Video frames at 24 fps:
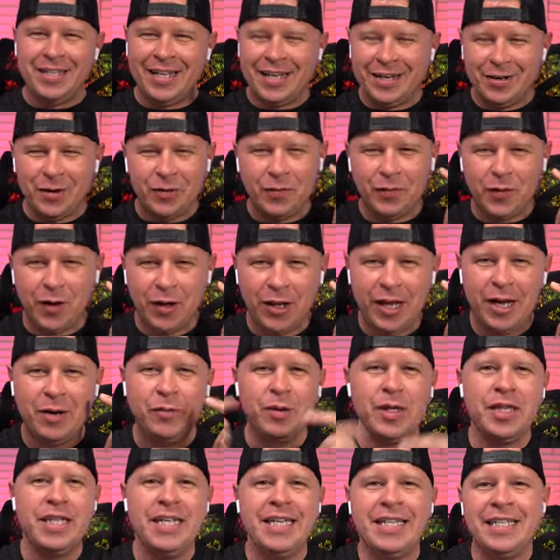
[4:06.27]
They don't fall out
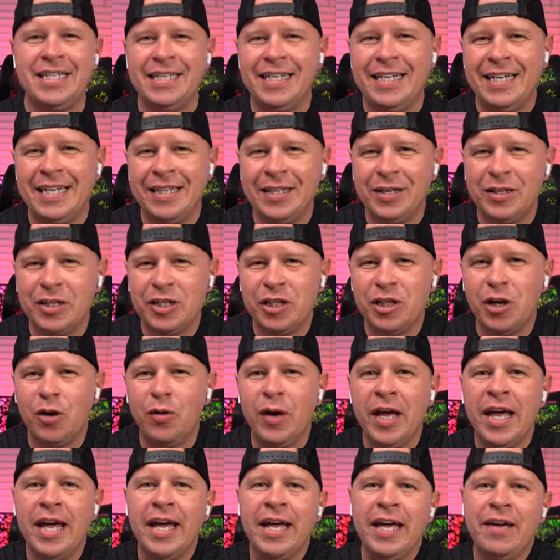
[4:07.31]
with these either. So